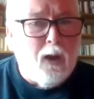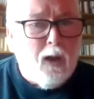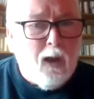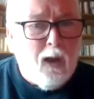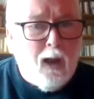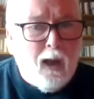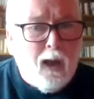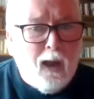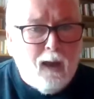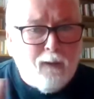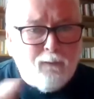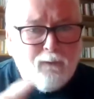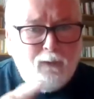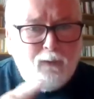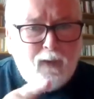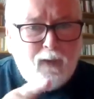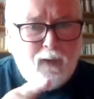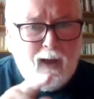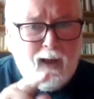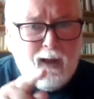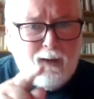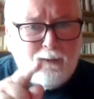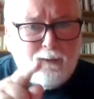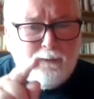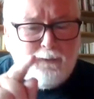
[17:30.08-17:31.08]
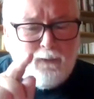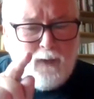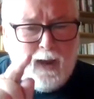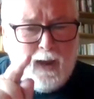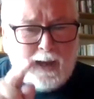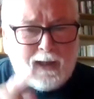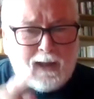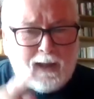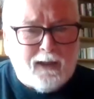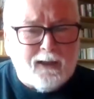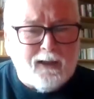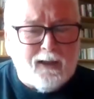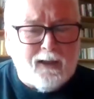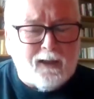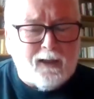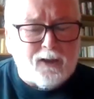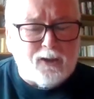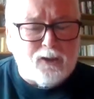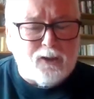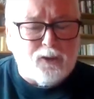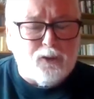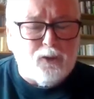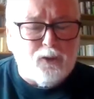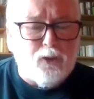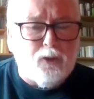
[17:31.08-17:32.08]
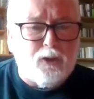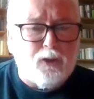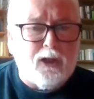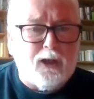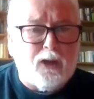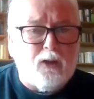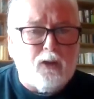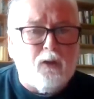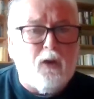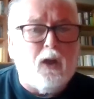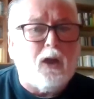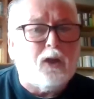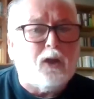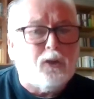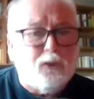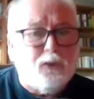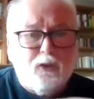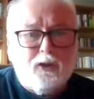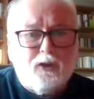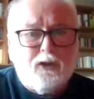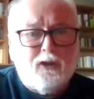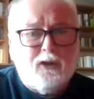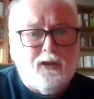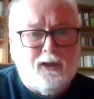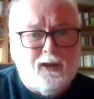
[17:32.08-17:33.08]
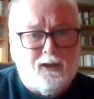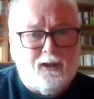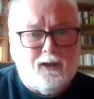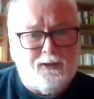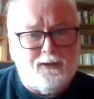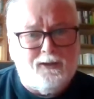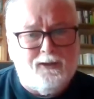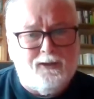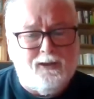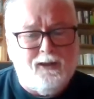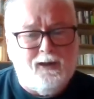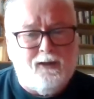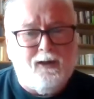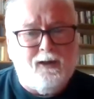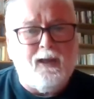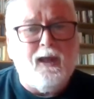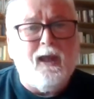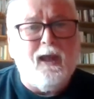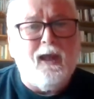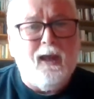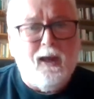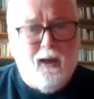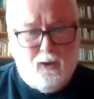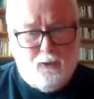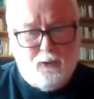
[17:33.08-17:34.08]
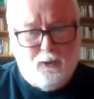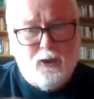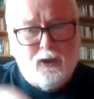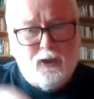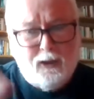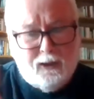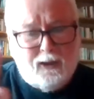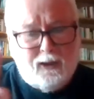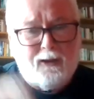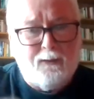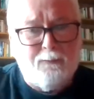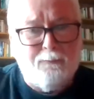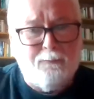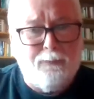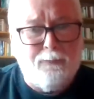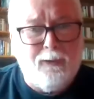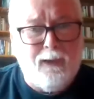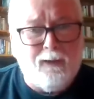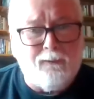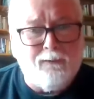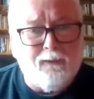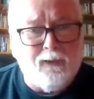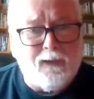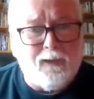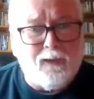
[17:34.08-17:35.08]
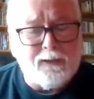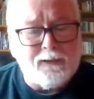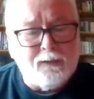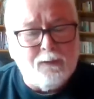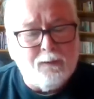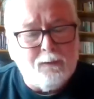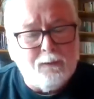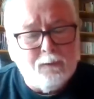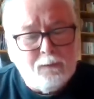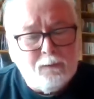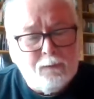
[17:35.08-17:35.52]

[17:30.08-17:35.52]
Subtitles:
not London. We live on the island of Ireland. So if I can get it in Donegal, you can get it in Derry, or you can get it in Belfast.